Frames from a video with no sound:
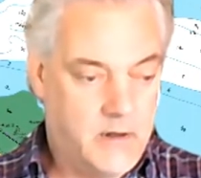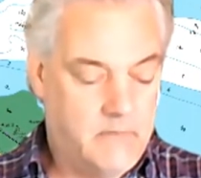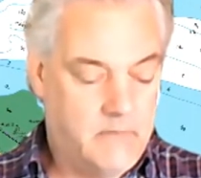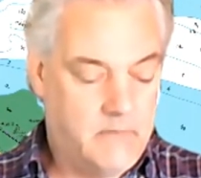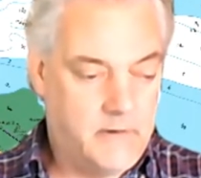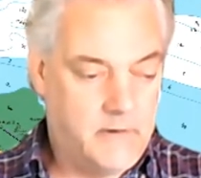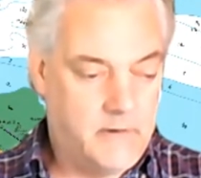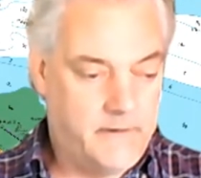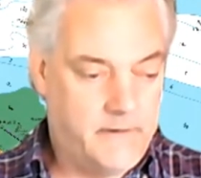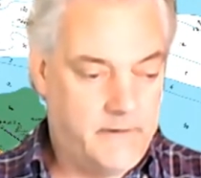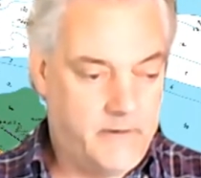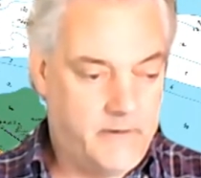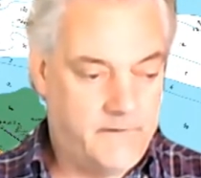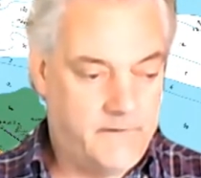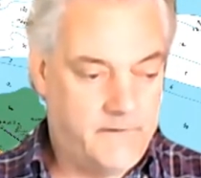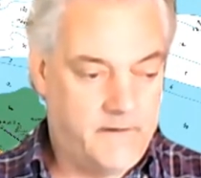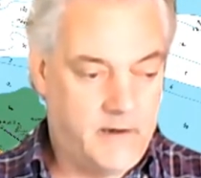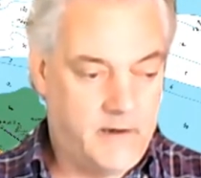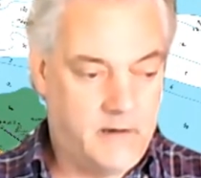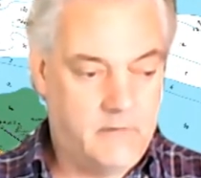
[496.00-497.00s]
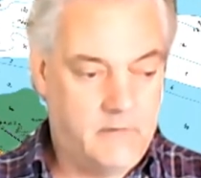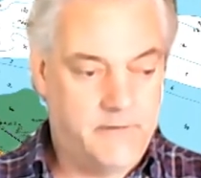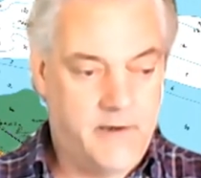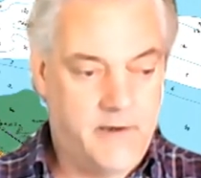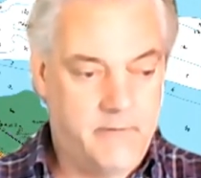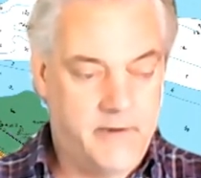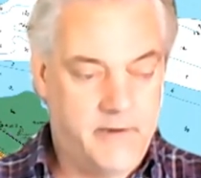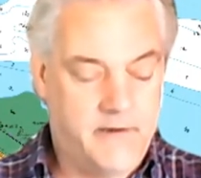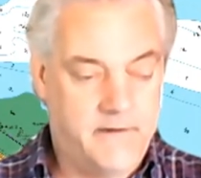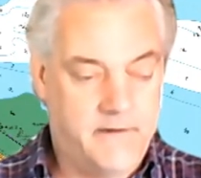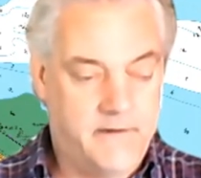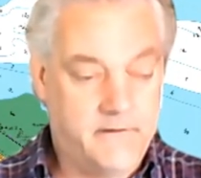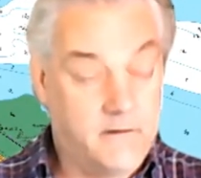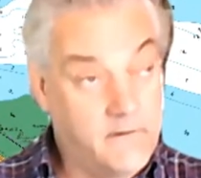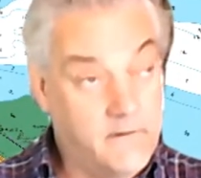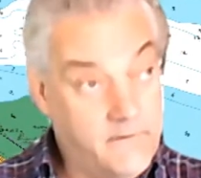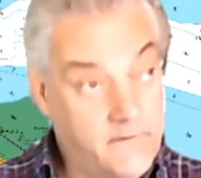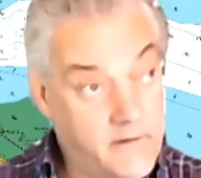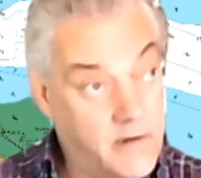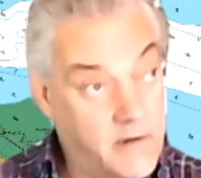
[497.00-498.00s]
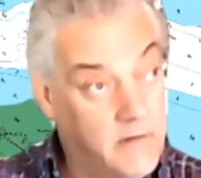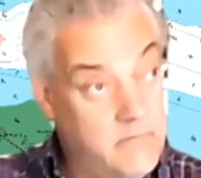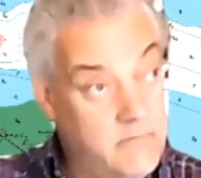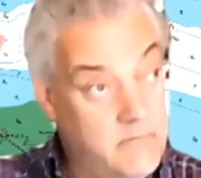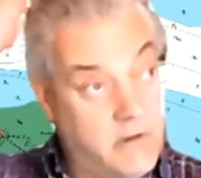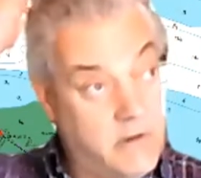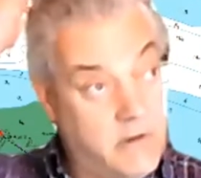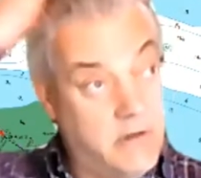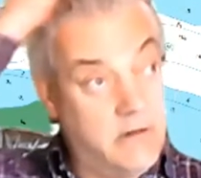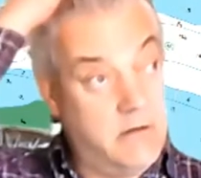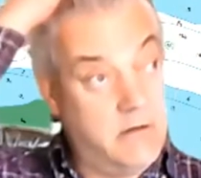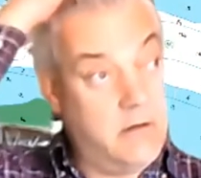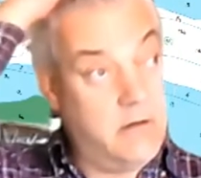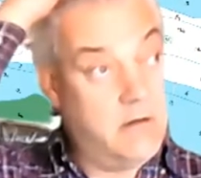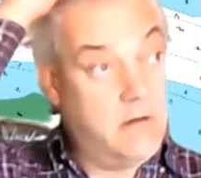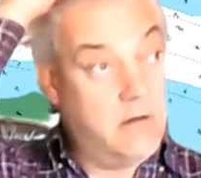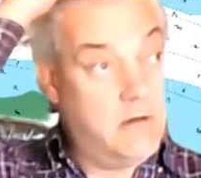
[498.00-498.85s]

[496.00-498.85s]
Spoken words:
As far as the healthy bit is concerned, well,